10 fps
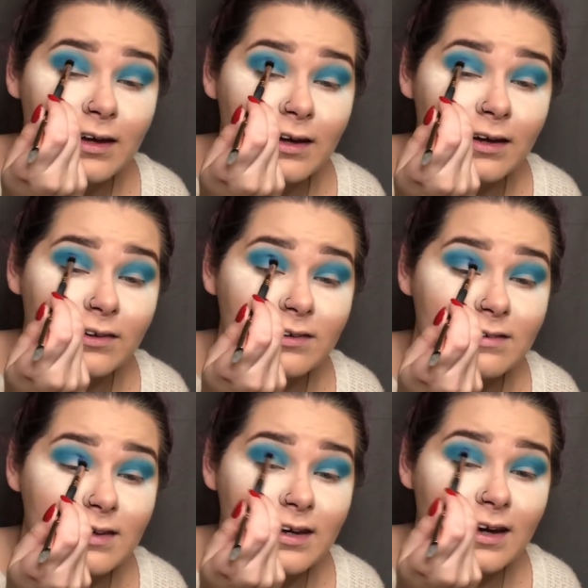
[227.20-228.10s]
It's just
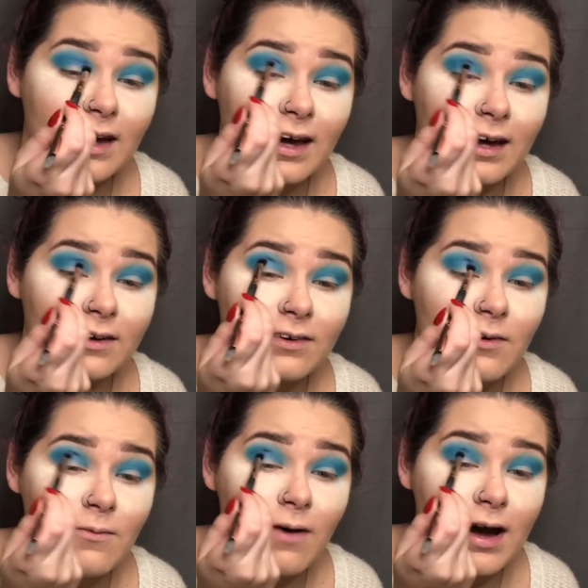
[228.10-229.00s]
like, I don't know
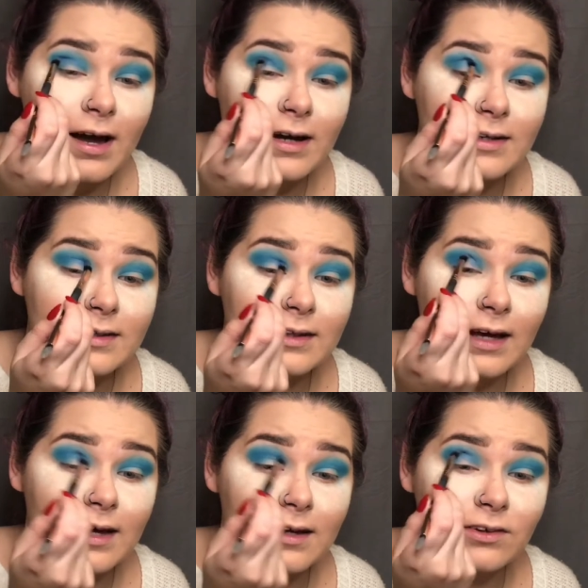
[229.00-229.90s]
why I did
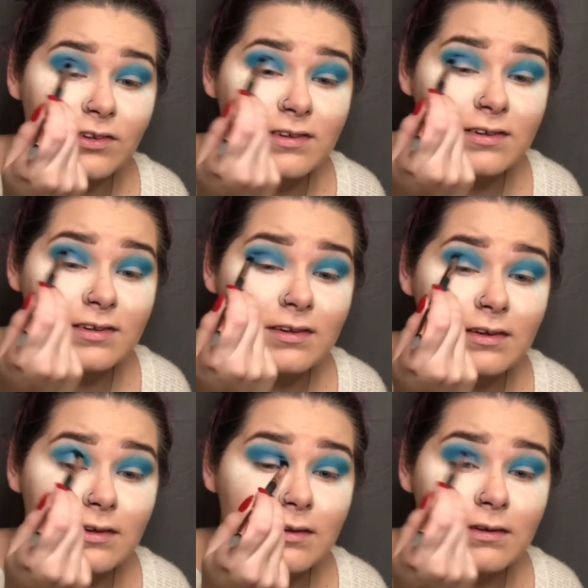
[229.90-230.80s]
that. It's just
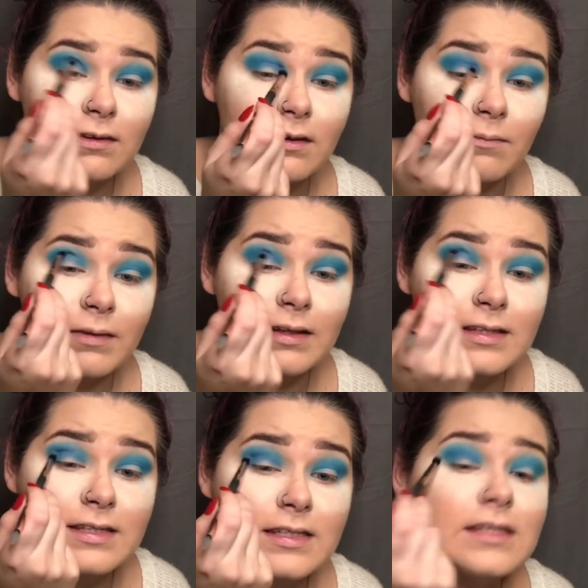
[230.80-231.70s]
something
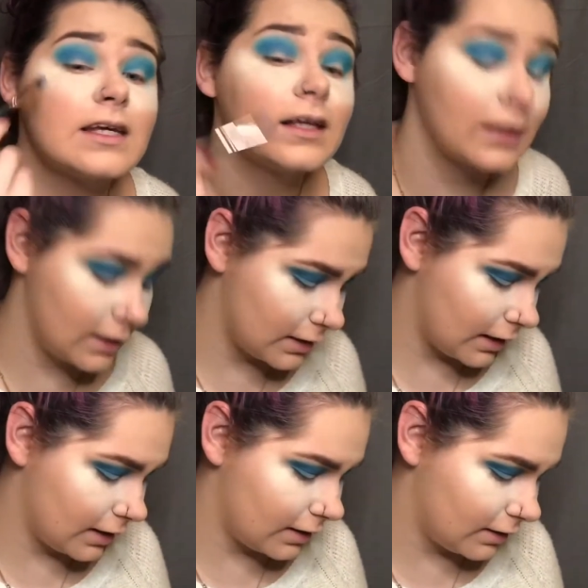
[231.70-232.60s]
silly
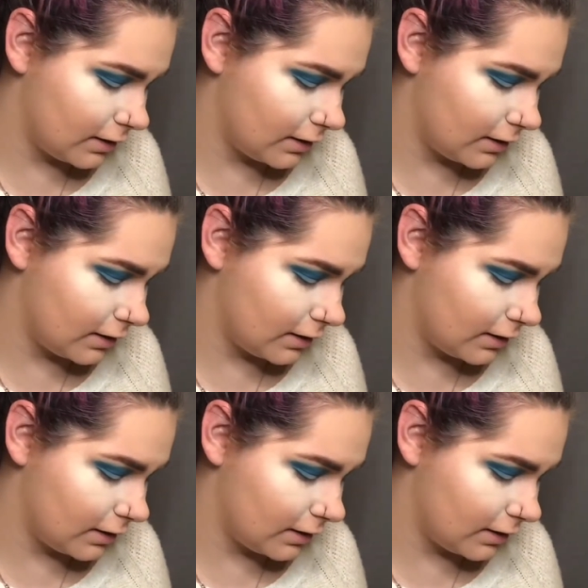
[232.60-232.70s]
that,